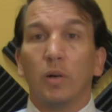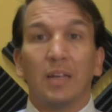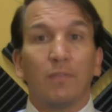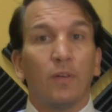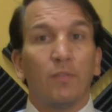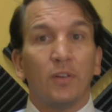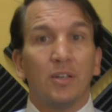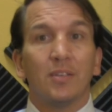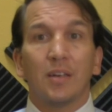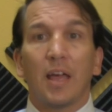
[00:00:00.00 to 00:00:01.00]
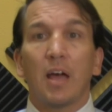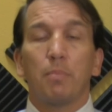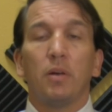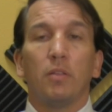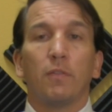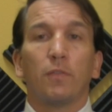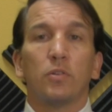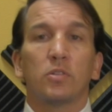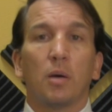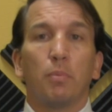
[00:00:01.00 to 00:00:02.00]
and if it doesn't happen in the
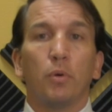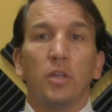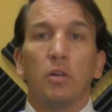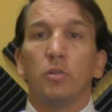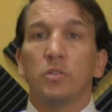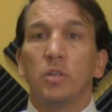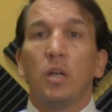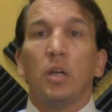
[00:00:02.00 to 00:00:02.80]
first couple years,